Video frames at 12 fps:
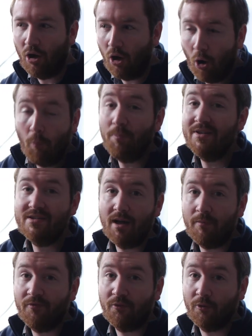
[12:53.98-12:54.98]
opens
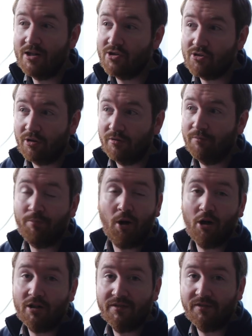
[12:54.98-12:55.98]
up for a certain
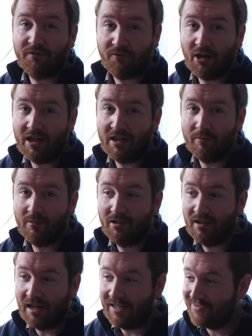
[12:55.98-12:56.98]
part of a frame,
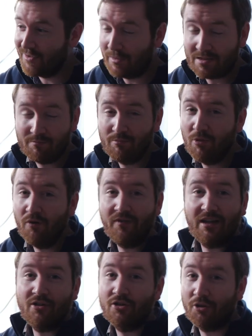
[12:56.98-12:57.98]
and if something's
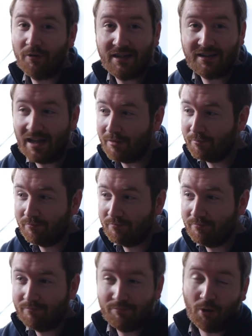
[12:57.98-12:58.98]
moving during that
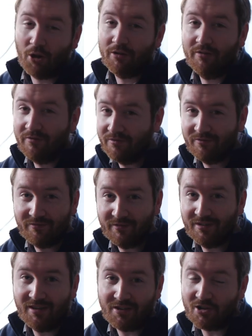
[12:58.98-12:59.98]
part of
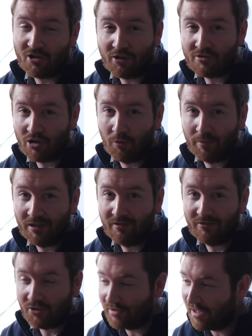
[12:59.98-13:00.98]
that the shutter's
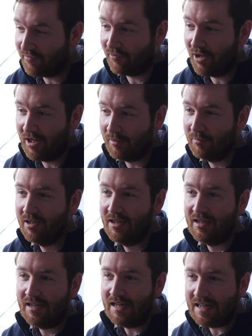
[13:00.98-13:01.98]
open during that frame,
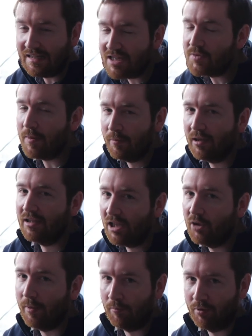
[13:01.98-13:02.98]
it needs to be a
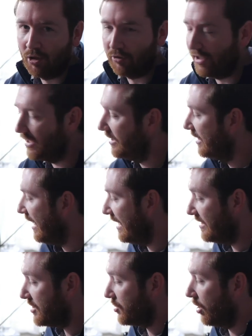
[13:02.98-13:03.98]
little bit blurry.
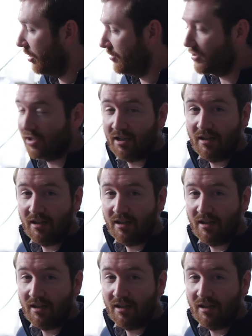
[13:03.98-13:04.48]
And these aren't.